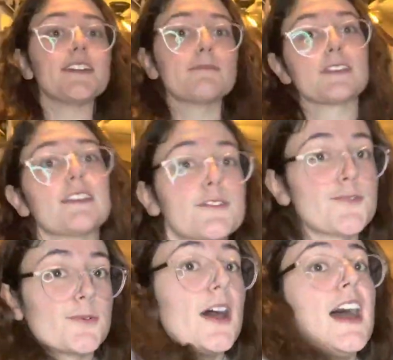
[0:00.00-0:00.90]
think we can
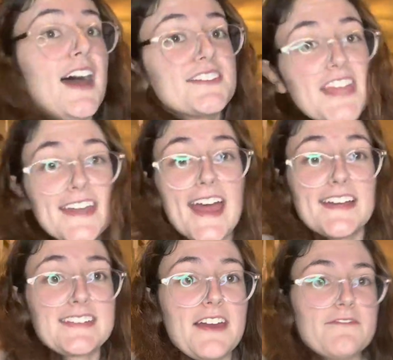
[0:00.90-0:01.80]
do a 10 out
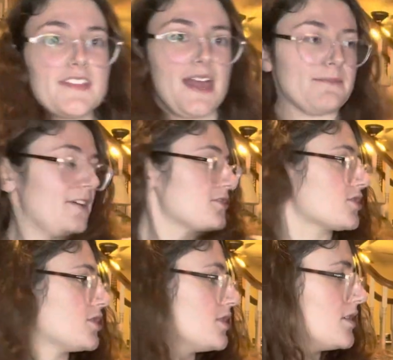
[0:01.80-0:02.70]
of 10 for that
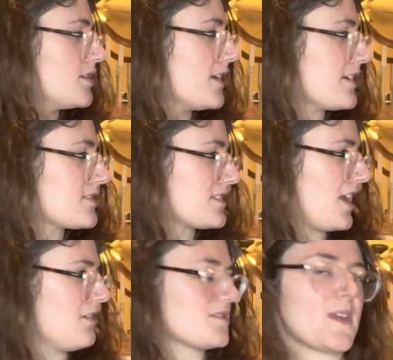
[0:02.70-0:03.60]
brush.
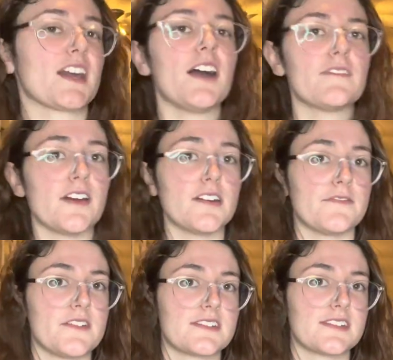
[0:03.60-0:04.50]
Excuse me. It got very
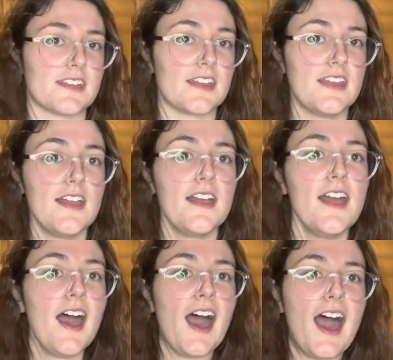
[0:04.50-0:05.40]
frisky.
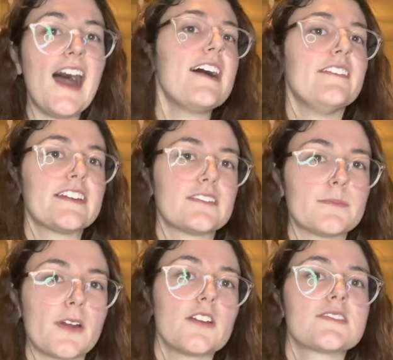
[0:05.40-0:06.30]
I like the
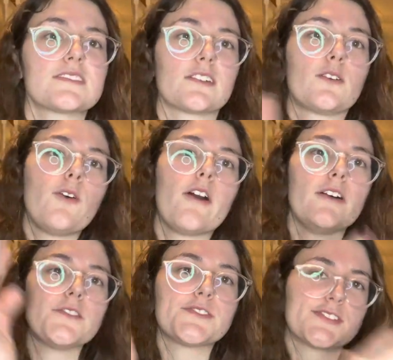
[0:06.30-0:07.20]
brush. The
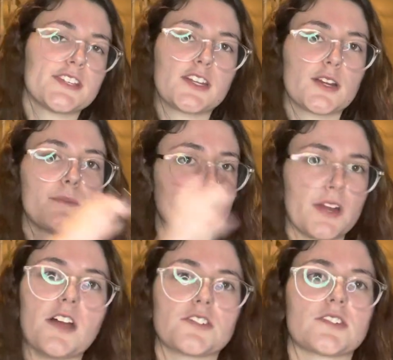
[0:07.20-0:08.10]
coral slicker
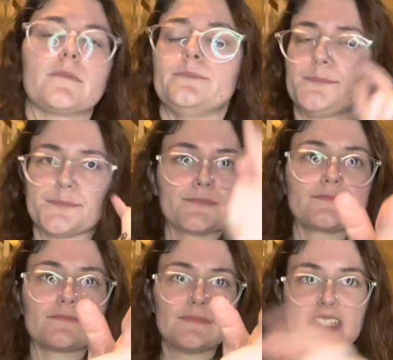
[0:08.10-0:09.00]
brush.
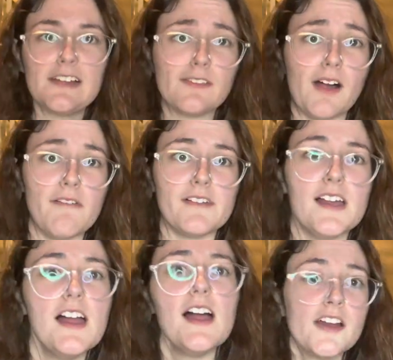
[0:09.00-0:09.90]
Love
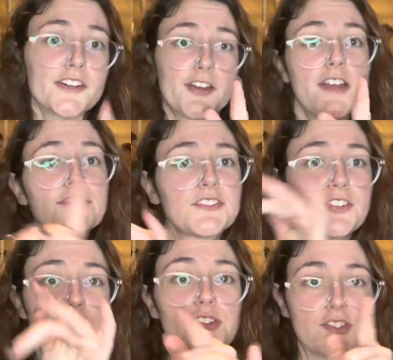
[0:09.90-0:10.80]
it. Chris
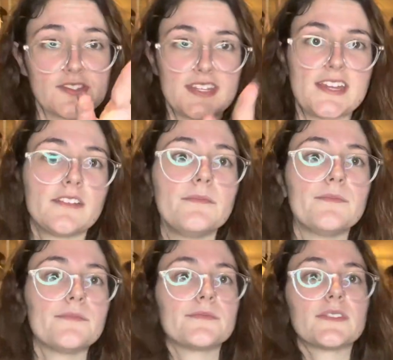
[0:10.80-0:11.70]
Christensen.
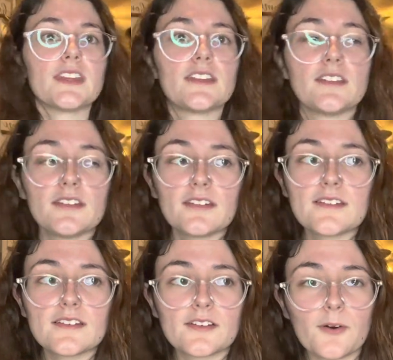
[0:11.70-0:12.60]

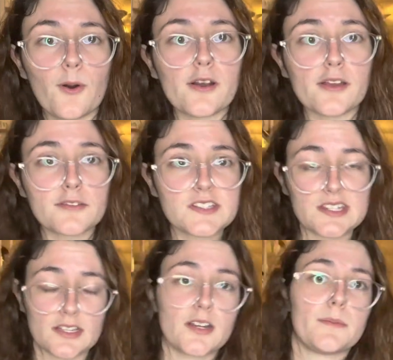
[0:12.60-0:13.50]
Coral
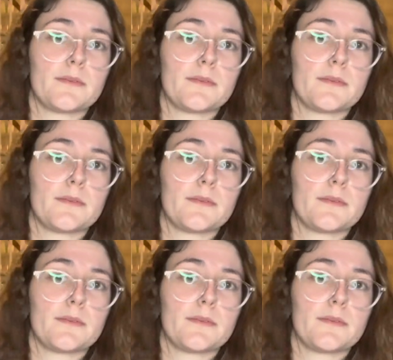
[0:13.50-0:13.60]
slicker